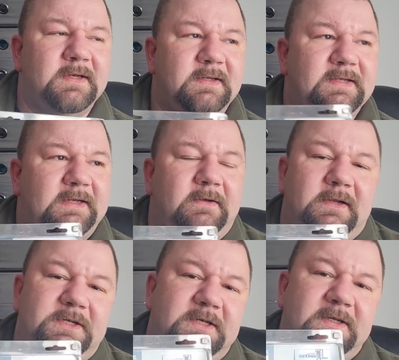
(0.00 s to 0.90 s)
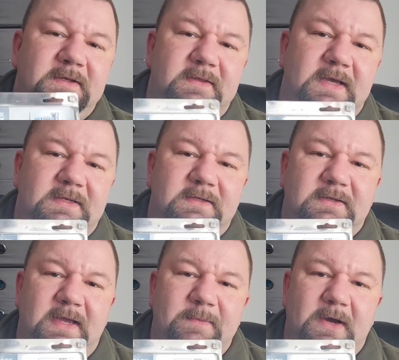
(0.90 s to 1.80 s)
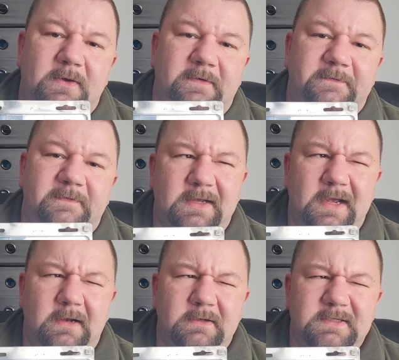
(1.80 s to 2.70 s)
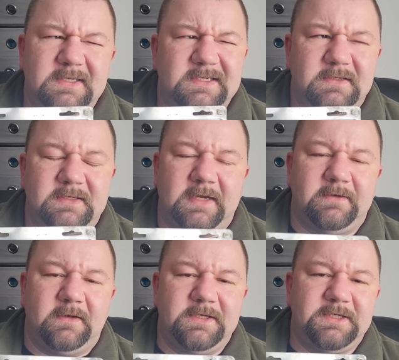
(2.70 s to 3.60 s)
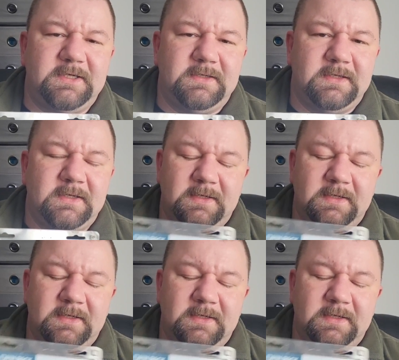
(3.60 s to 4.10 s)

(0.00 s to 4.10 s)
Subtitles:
a technology that came out of dialysis technology,